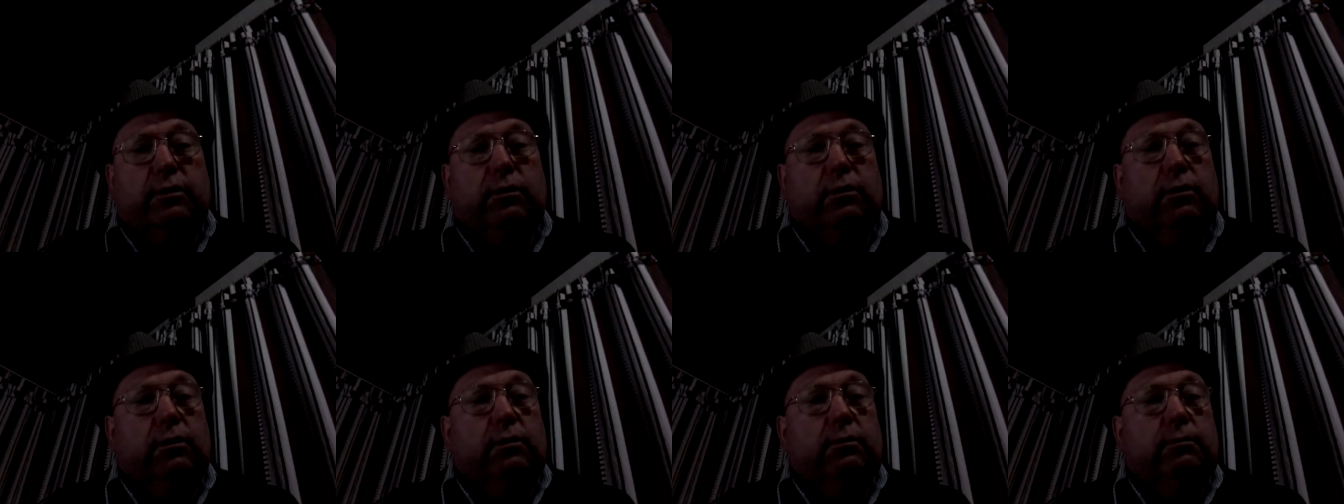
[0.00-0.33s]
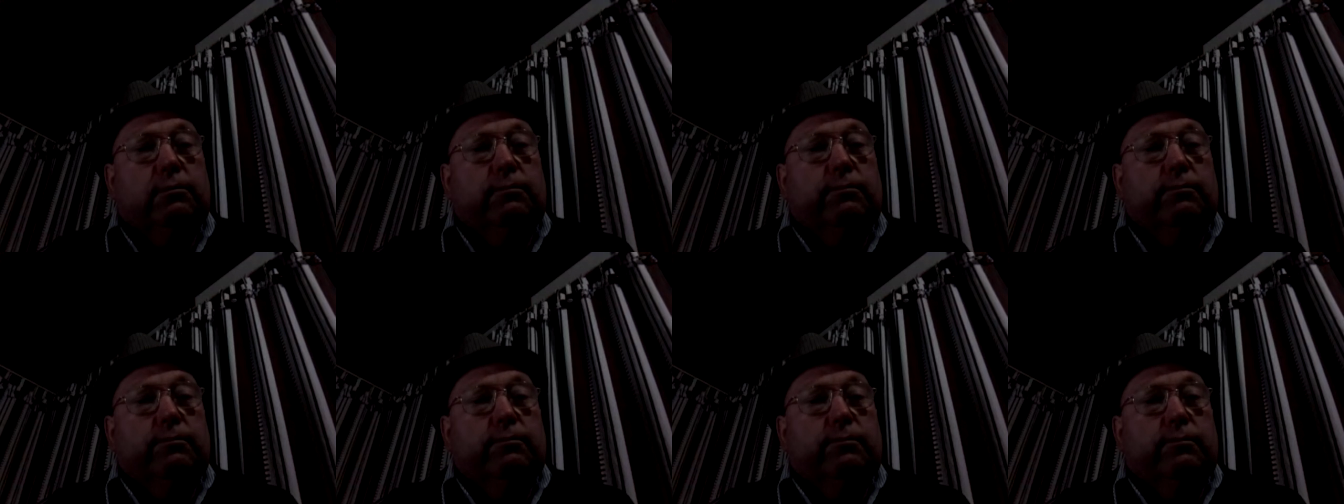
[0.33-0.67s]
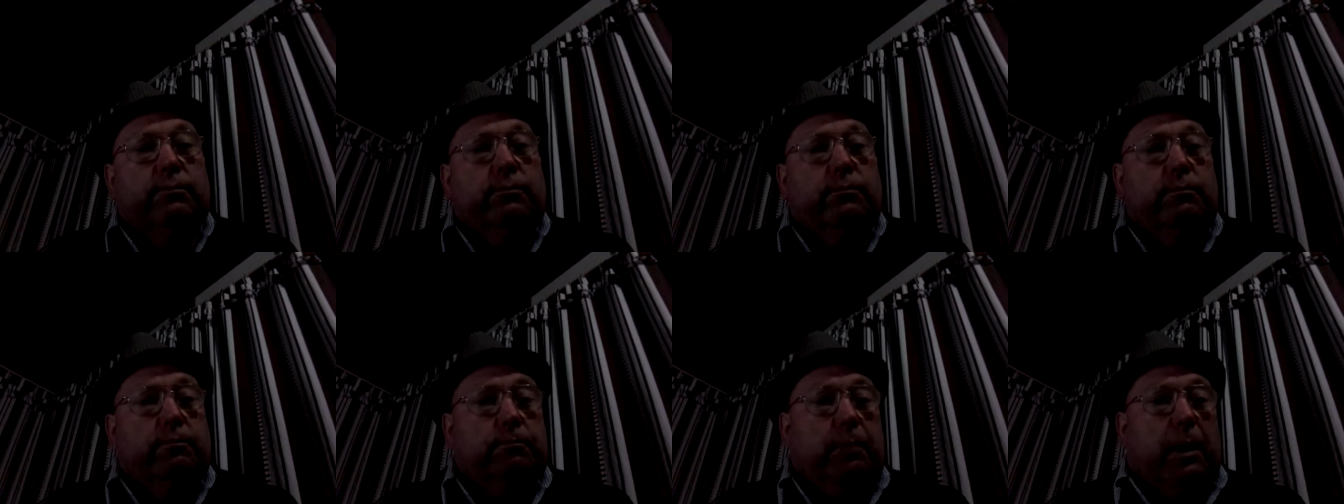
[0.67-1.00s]
at all
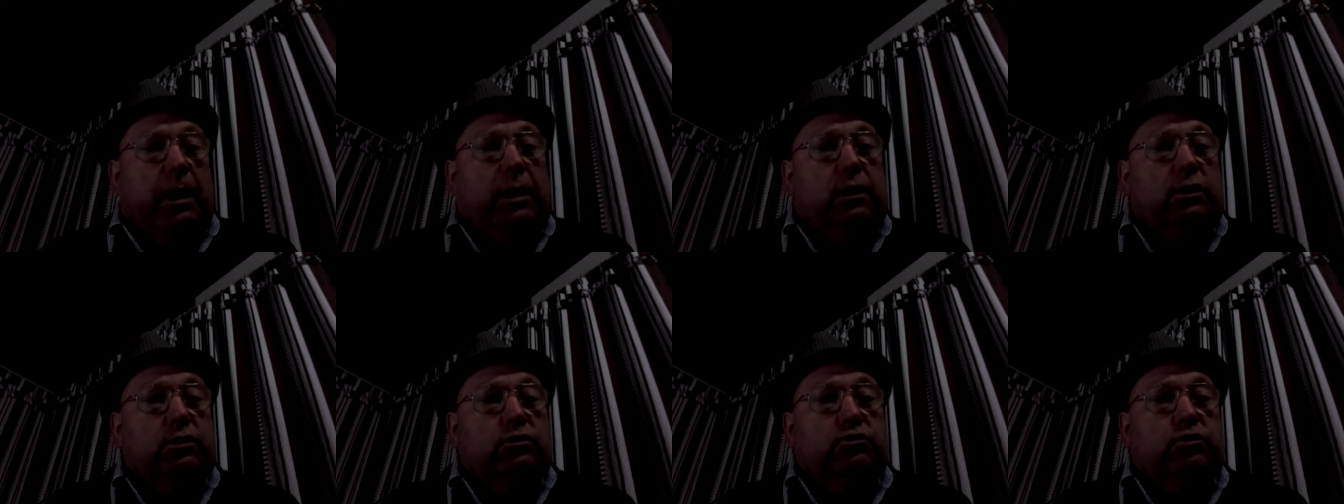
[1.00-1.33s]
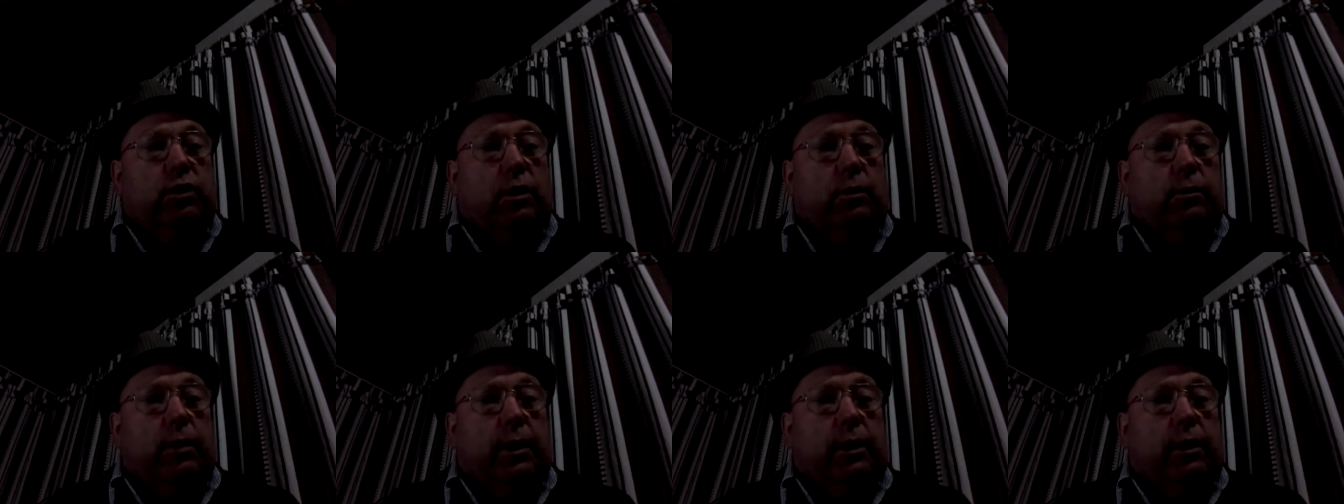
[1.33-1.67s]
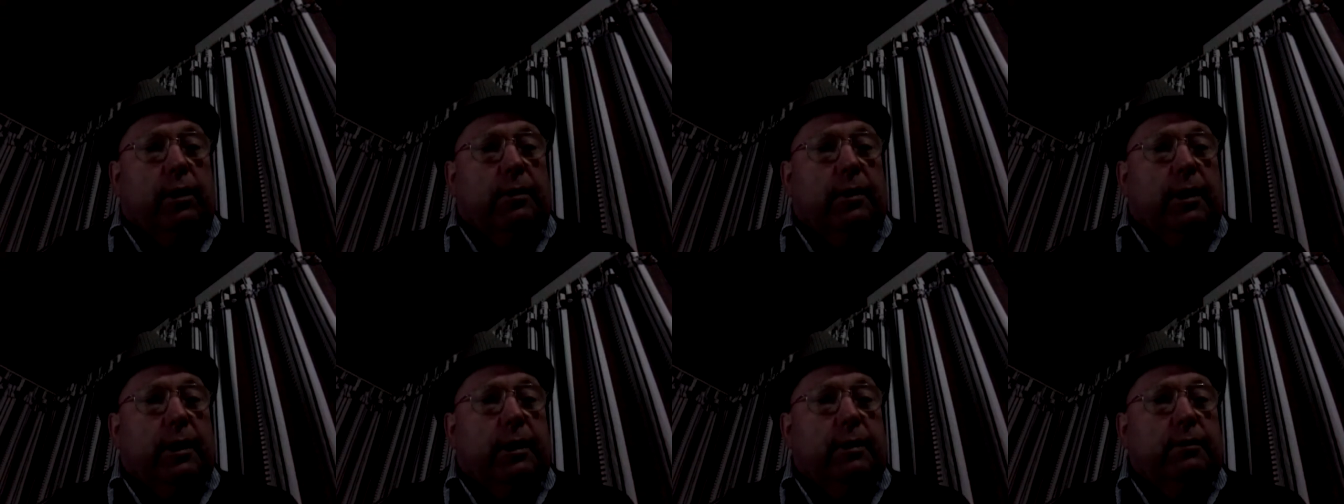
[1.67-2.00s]
back straight away
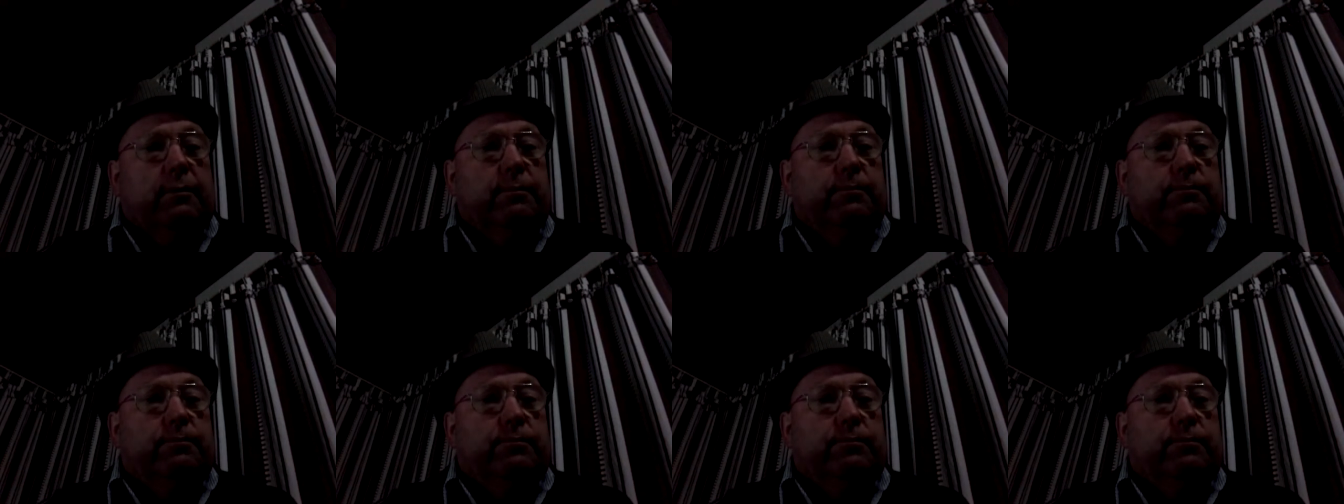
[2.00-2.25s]
like that.